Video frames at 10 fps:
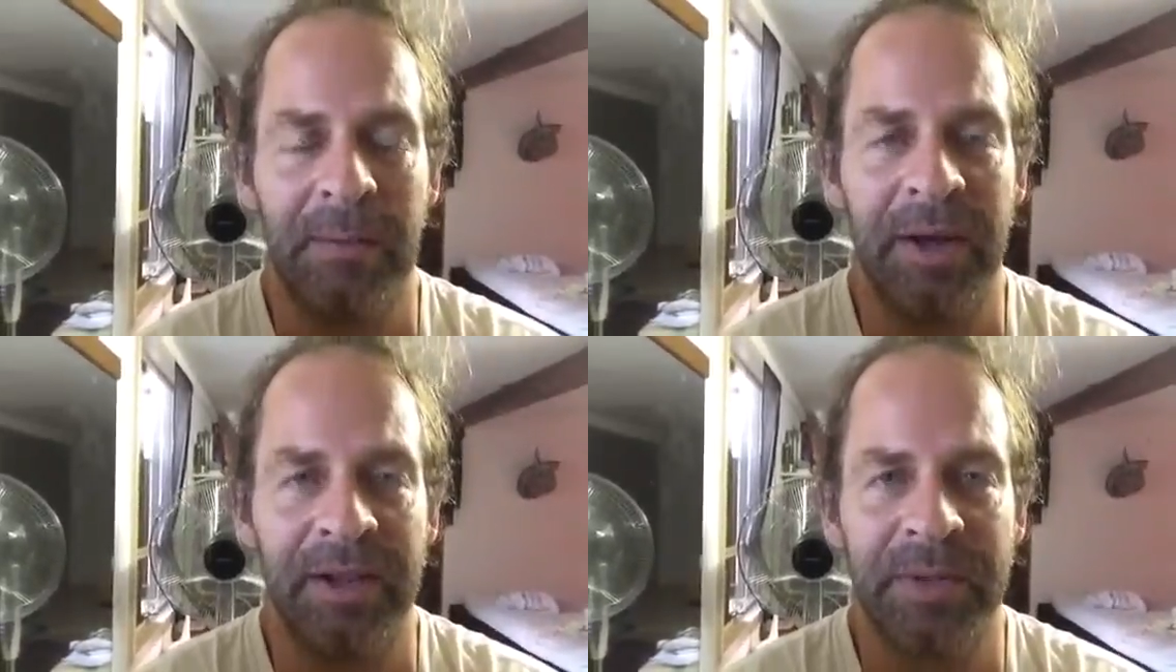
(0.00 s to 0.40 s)

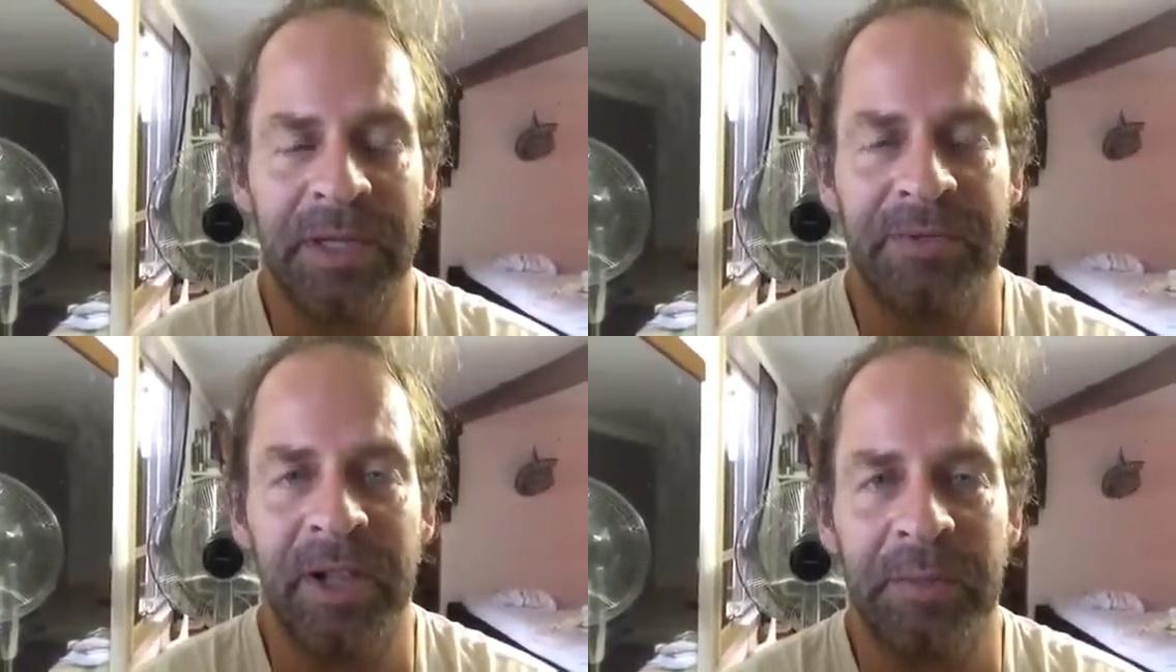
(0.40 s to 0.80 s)
But it
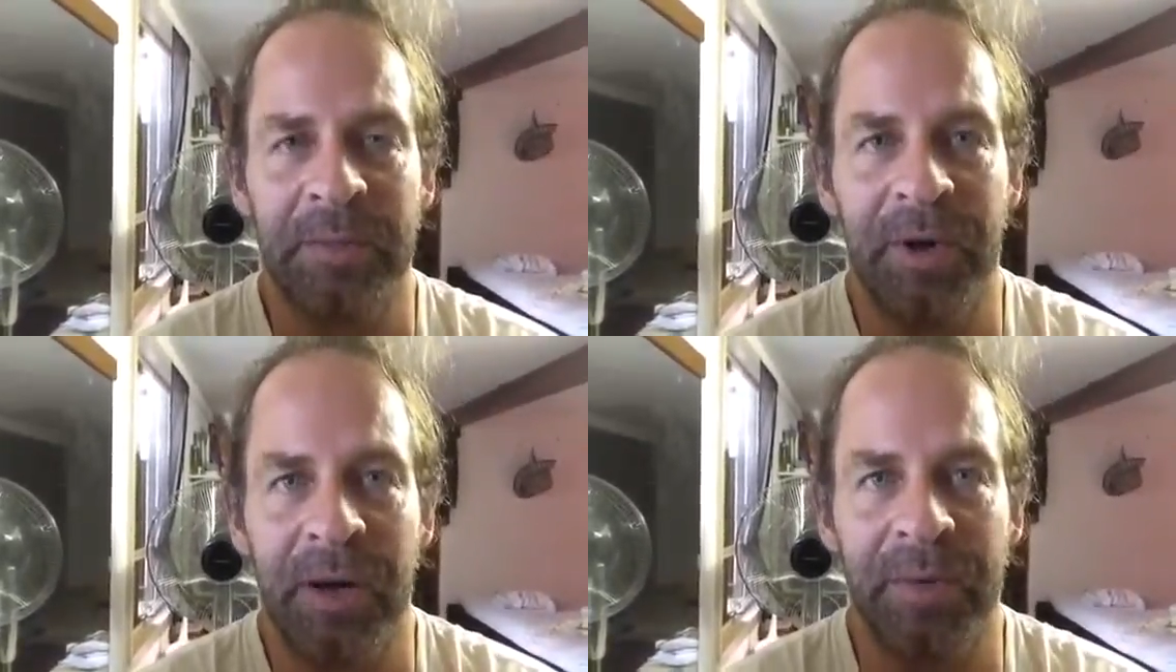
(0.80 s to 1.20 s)
was
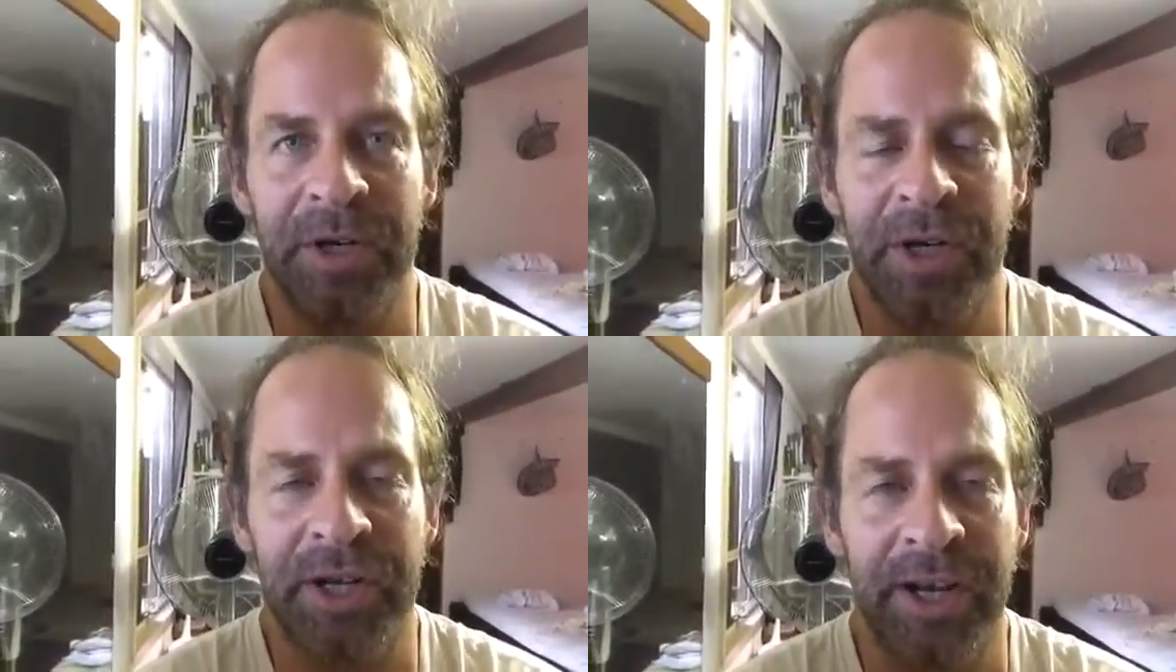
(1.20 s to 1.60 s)
developed by a
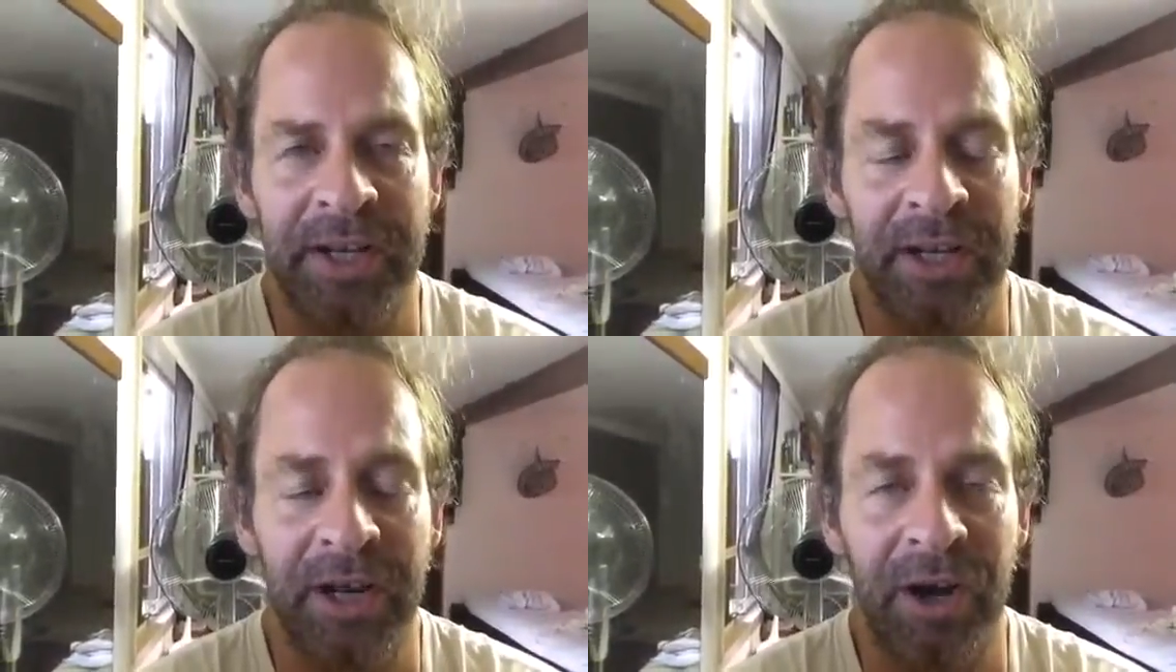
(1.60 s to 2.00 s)

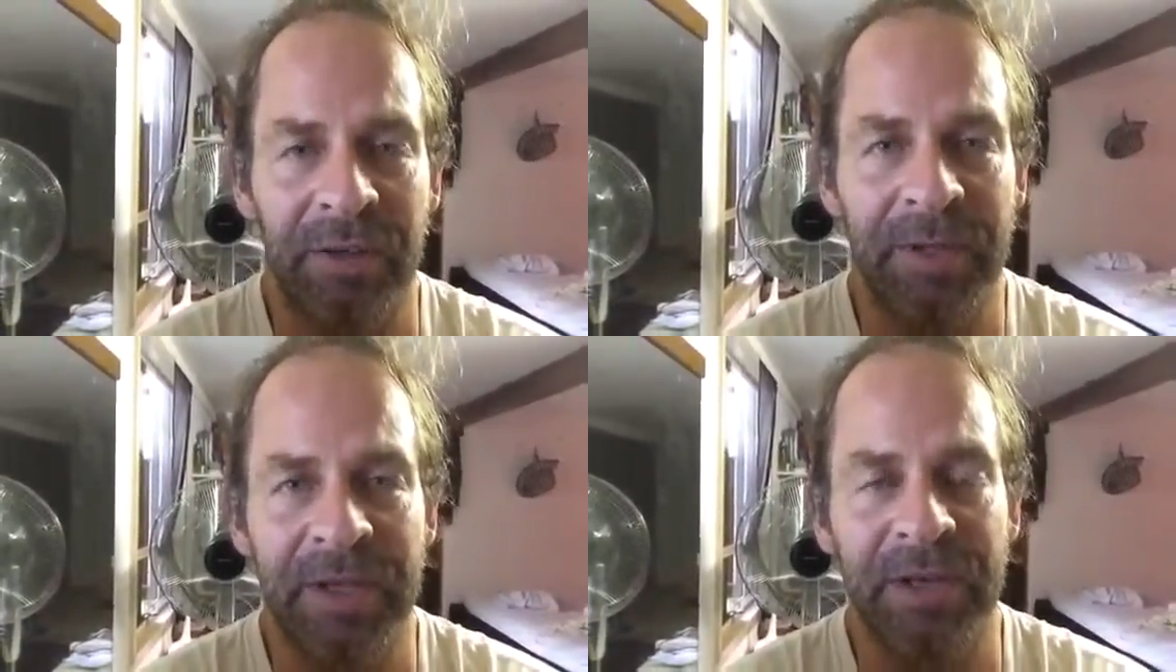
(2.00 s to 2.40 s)
British-Canadian
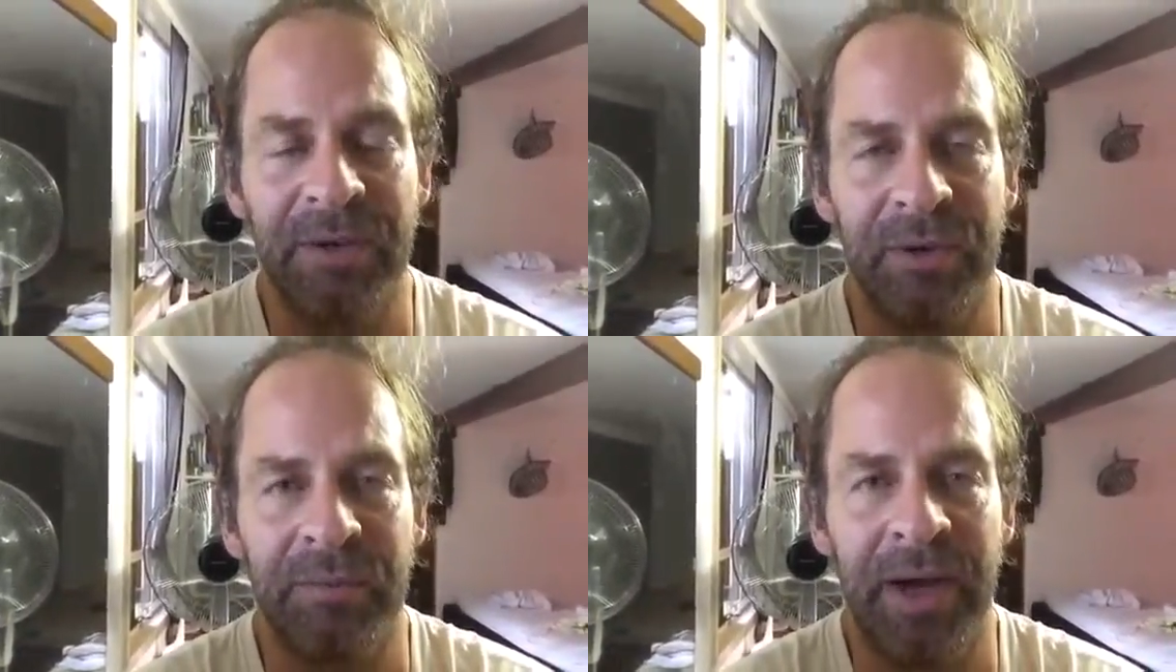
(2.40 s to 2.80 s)
economist
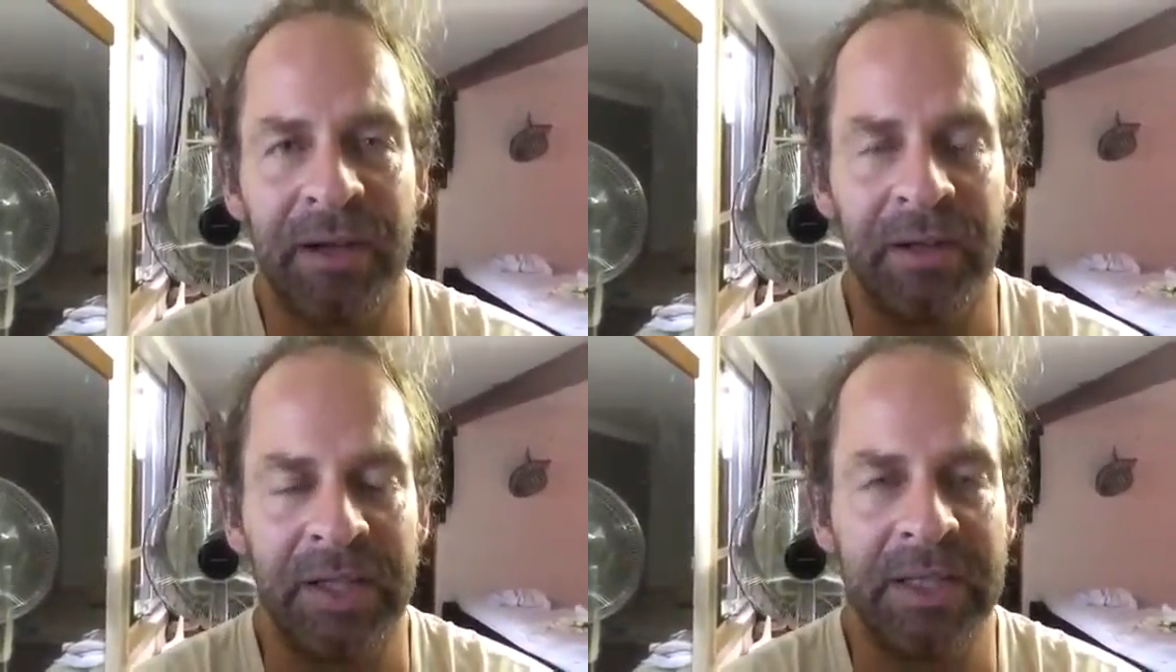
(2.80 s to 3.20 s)
called
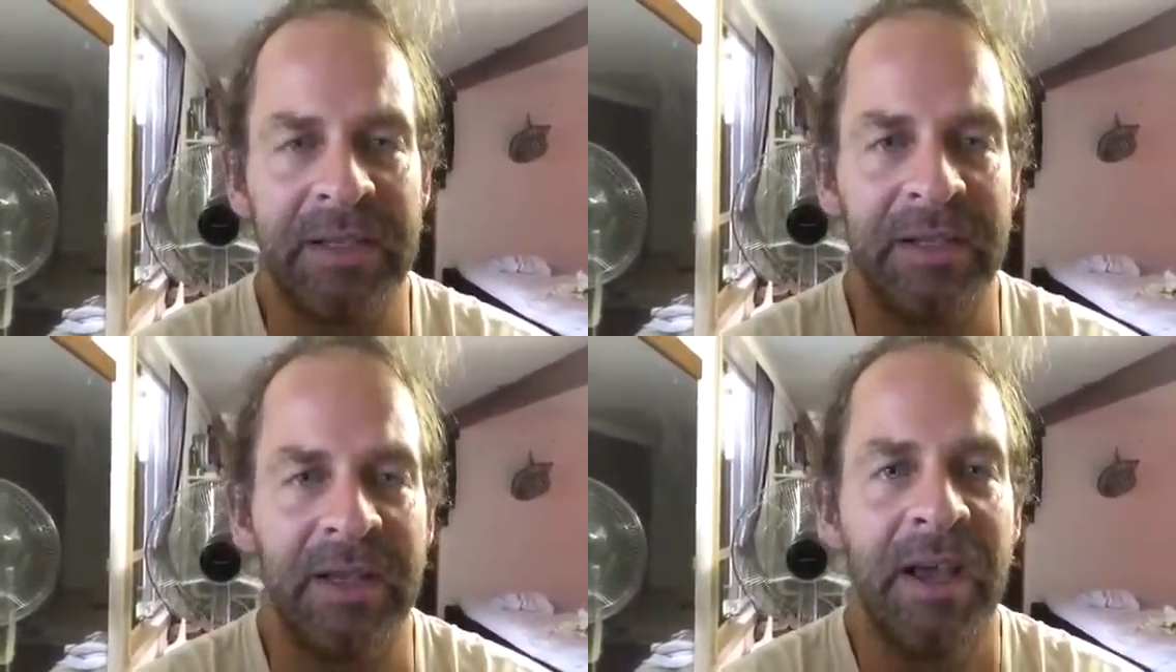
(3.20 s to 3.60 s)
Michael
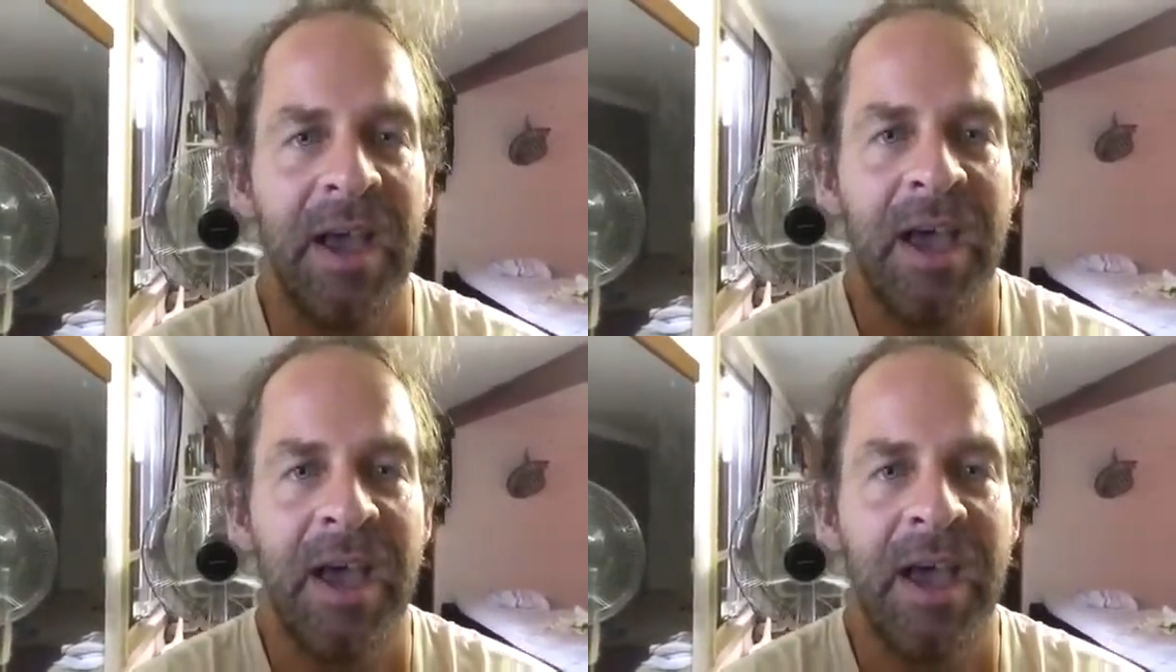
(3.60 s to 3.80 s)
Linton.